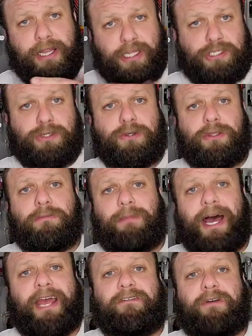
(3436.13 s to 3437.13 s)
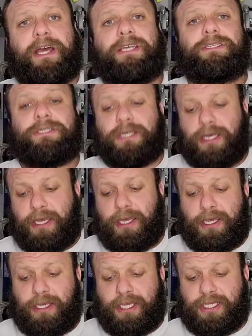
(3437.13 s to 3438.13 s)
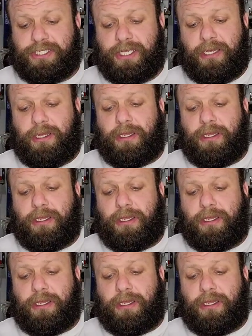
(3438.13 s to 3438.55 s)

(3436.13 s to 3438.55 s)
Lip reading: the truth, my advice is